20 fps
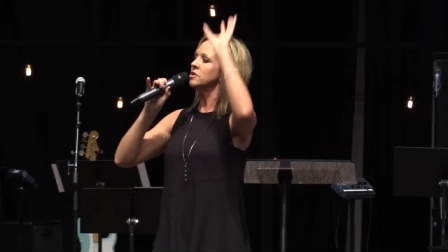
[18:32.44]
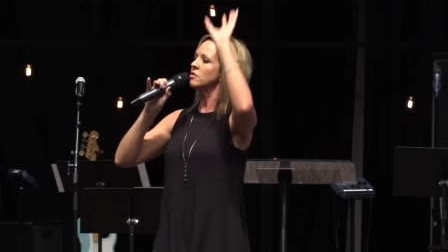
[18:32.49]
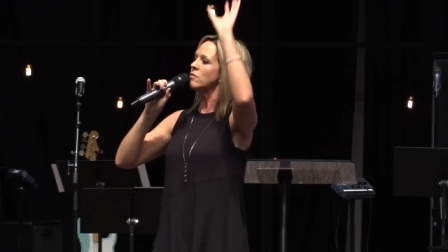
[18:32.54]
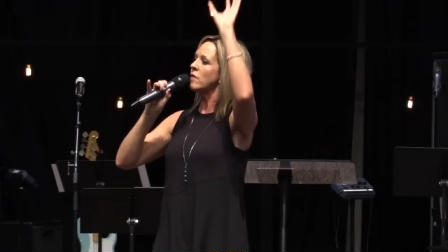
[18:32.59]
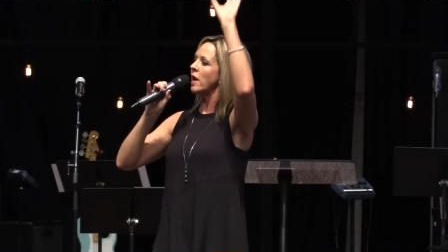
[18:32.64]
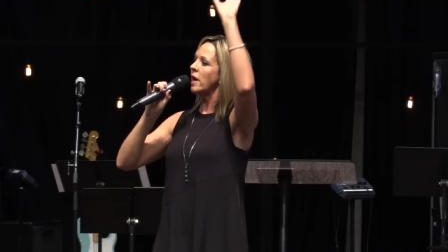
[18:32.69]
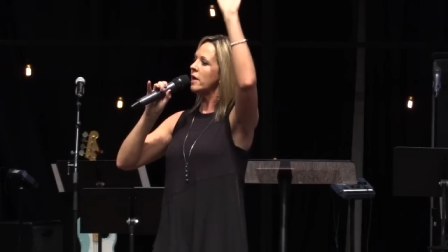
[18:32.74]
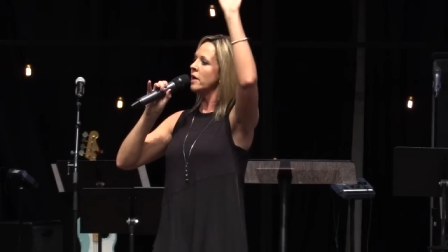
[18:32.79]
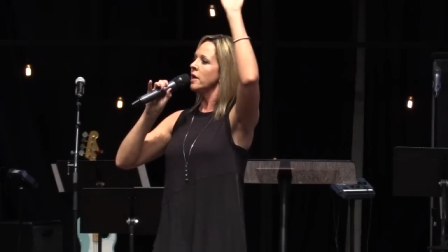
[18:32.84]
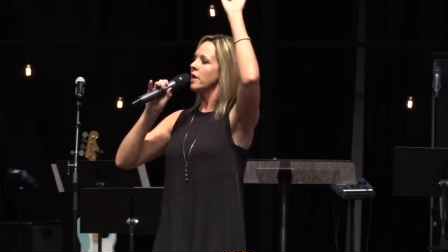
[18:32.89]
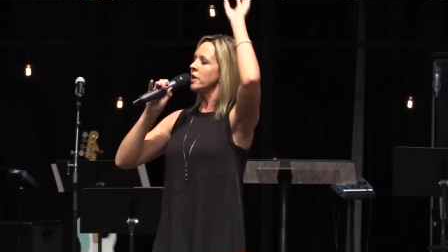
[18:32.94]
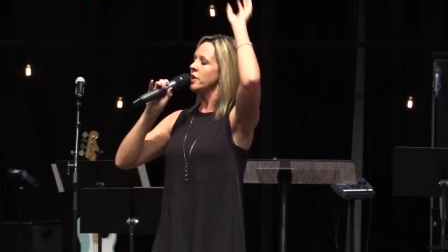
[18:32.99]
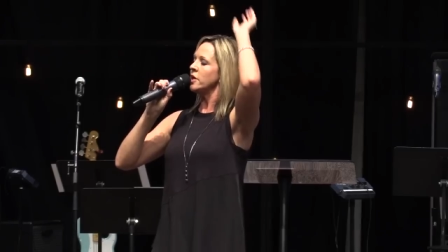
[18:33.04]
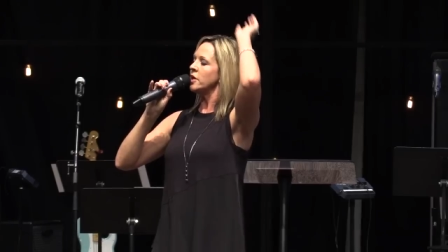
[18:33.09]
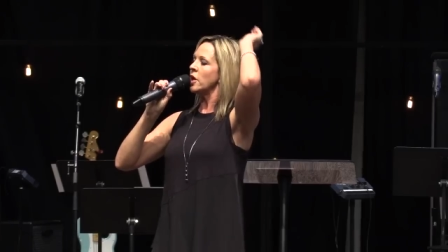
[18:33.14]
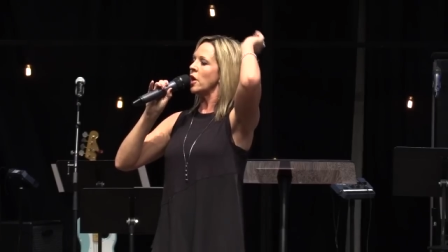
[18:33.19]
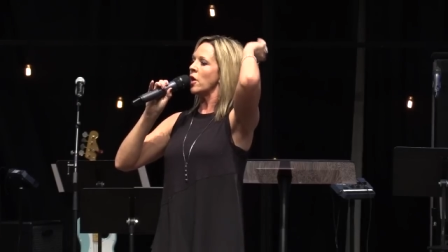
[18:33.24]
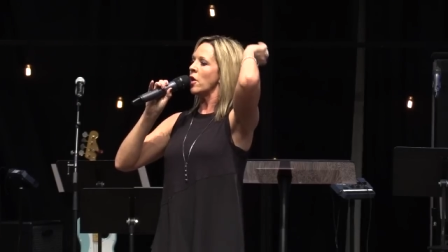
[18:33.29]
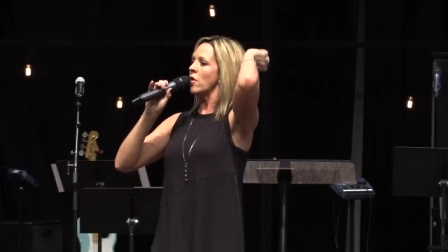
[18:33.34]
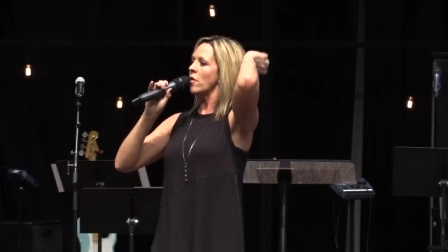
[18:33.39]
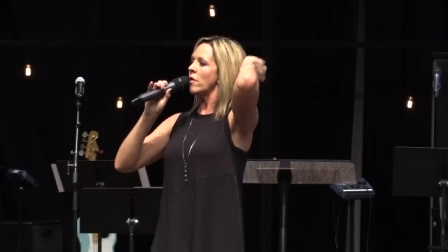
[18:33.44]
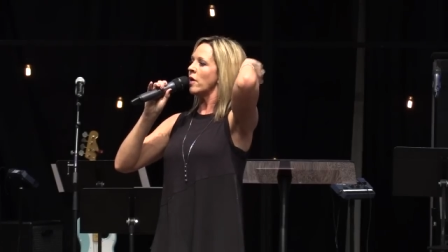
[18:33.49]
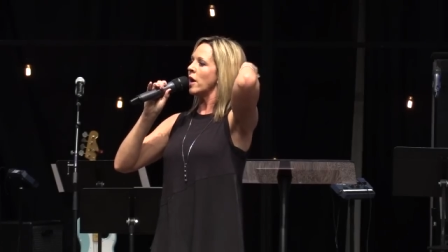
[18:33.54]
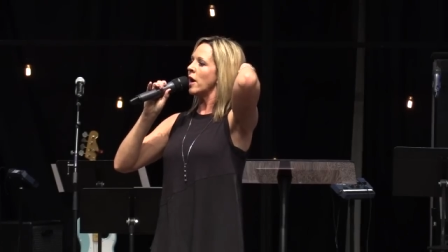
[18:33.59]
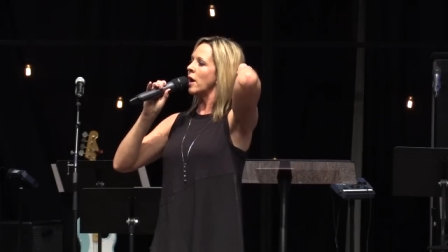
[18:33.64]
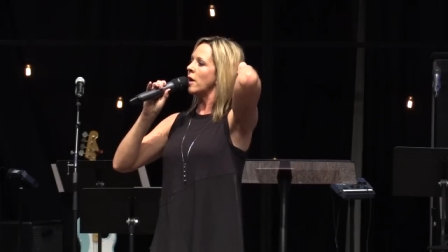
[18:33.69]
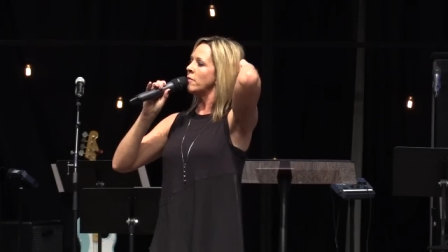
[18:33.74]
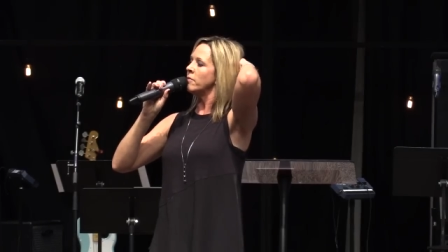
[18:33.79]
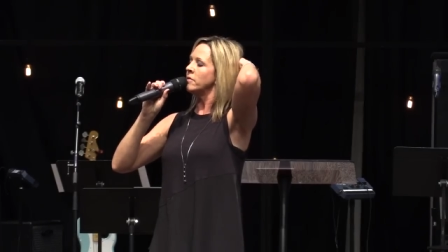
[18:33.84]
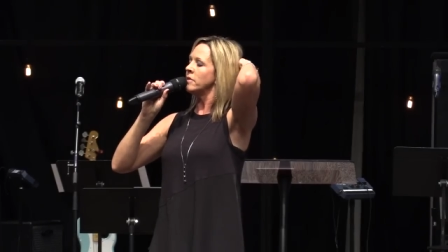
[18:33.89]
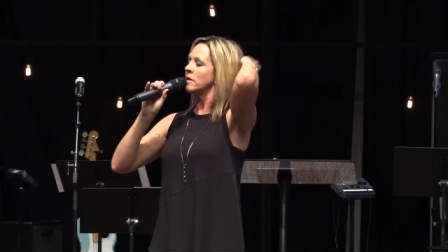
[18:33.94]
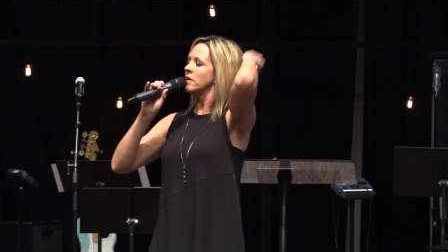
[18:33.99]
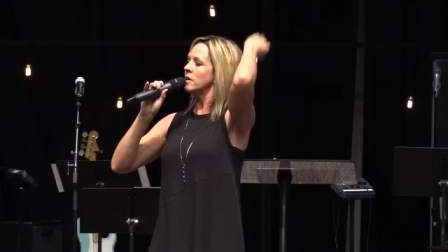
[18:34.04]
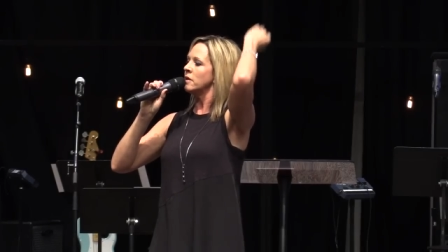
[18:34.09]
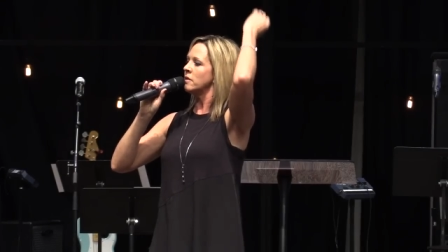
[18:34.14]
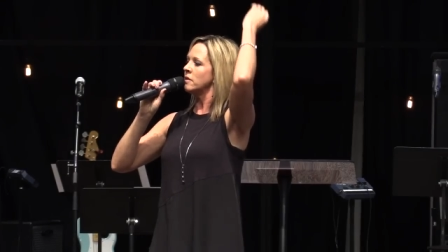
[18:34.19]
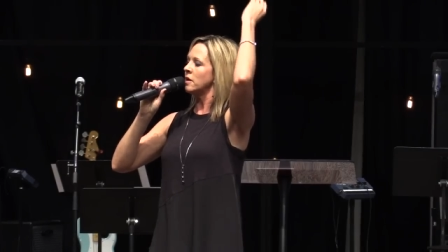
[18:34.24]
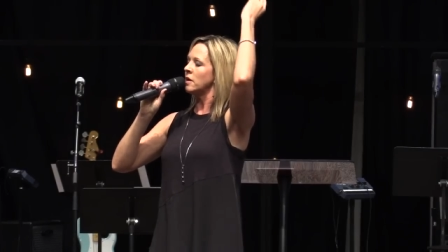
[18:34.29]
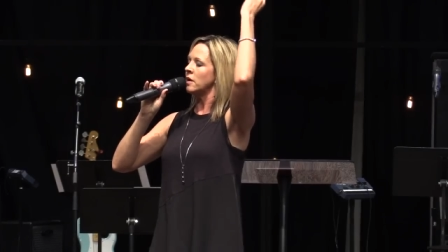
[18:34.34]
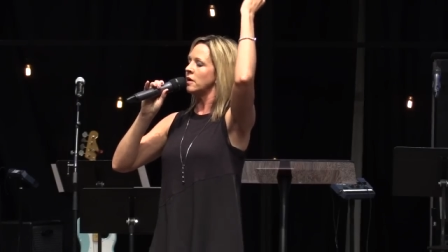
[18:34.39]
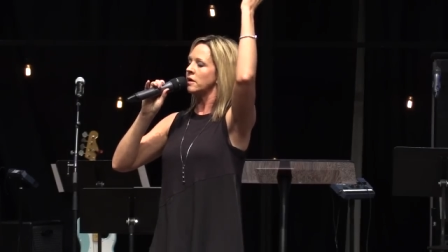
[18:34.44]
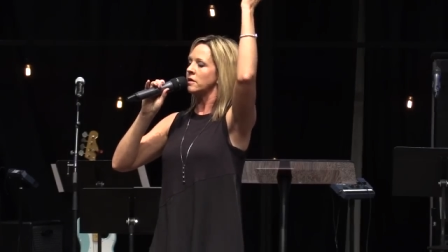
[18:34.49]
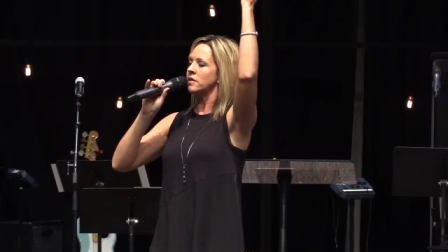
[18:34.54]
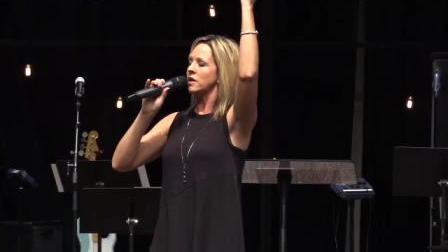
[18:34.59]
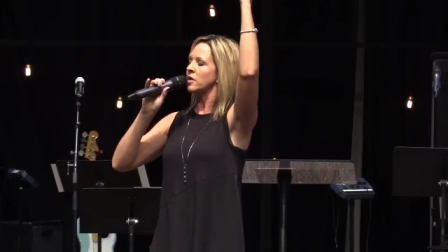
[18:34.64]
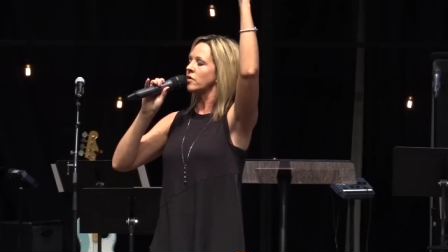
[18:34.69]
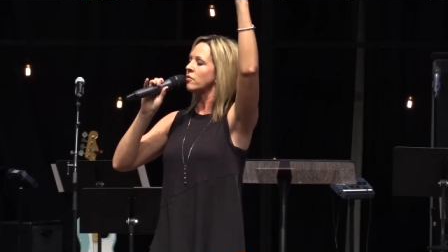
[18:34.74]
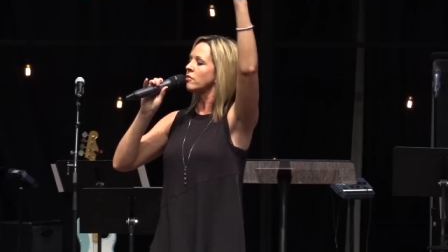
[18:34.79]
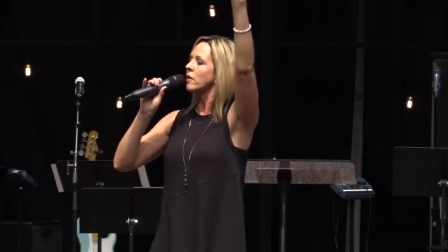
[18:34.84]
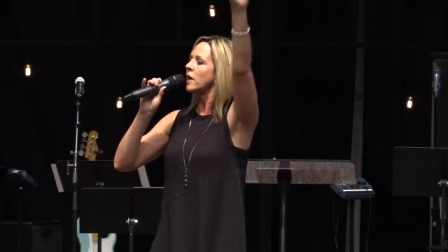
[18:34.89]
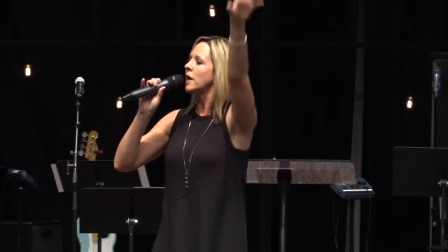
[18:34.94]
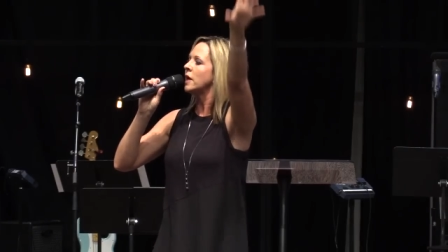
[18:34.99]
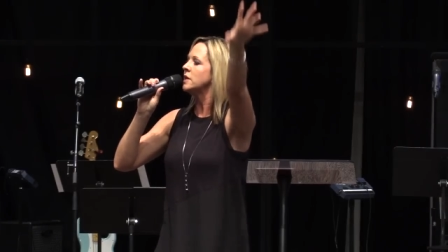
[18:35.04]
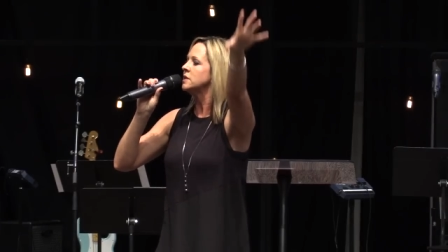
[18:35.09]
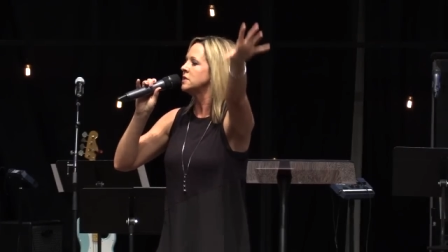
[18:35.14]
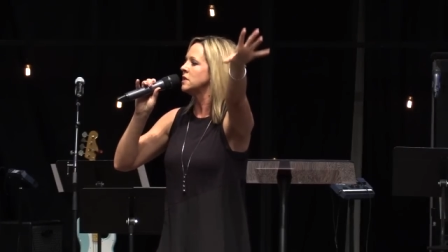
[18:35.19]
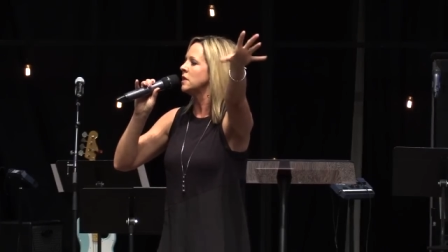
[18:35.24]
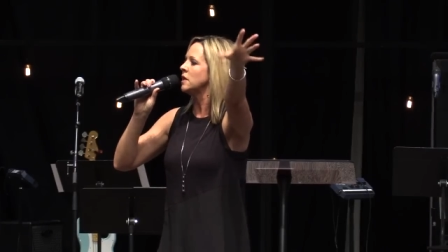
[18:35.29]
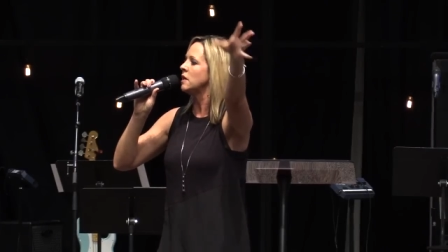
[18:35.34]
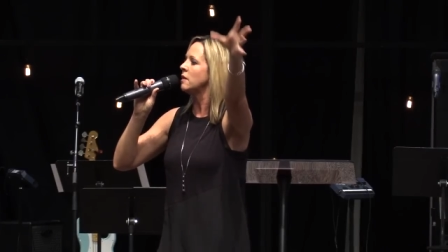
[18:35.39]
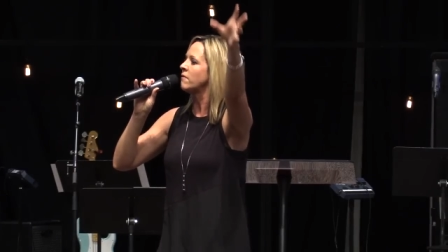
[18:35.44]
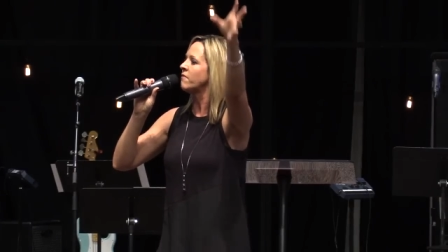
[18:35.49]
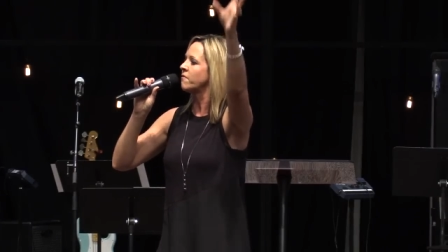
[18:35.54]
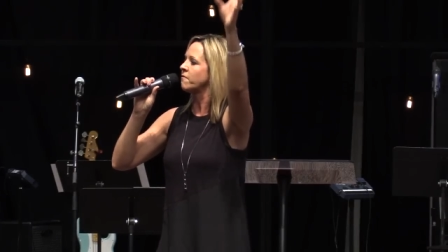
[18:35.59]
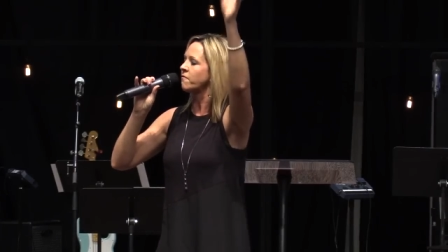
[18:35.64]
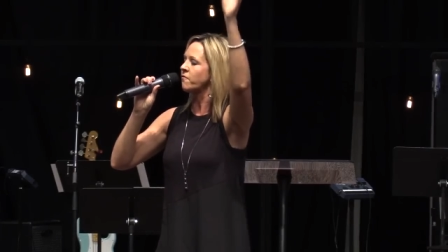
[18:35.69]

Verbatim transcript: to what you know um, the the the crazy